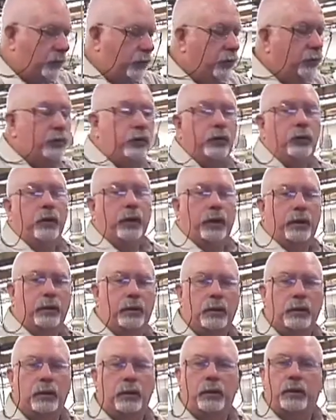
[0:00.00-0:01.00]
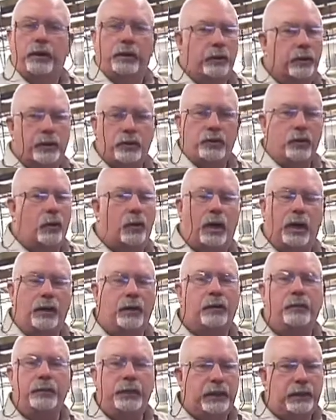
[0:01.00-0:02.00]
you do it. There is no
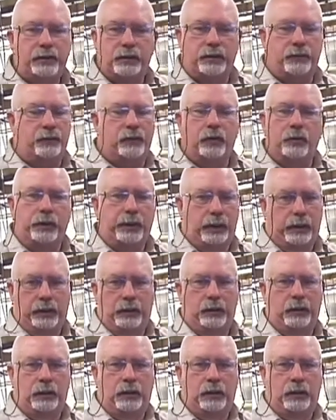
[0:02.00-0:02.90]
other means of doing it.